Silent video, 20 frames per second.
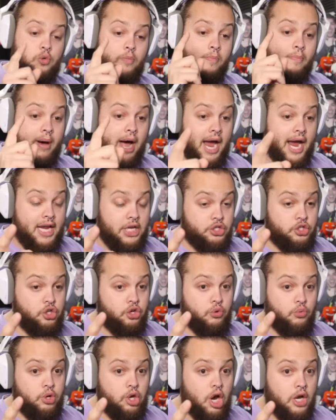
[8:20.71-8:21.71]
You buy his
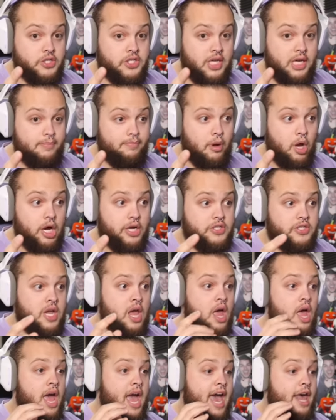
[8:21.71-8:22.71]
curiosity box,
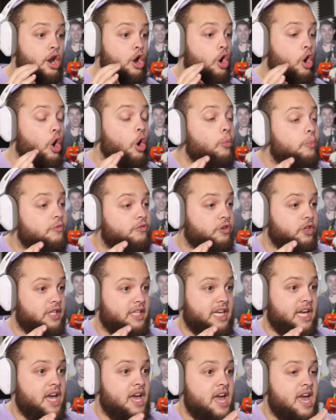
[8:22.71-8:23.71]
and
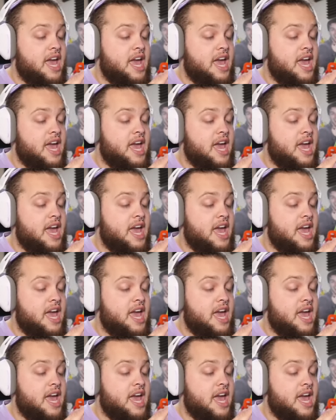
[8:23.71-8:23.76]
hopefully,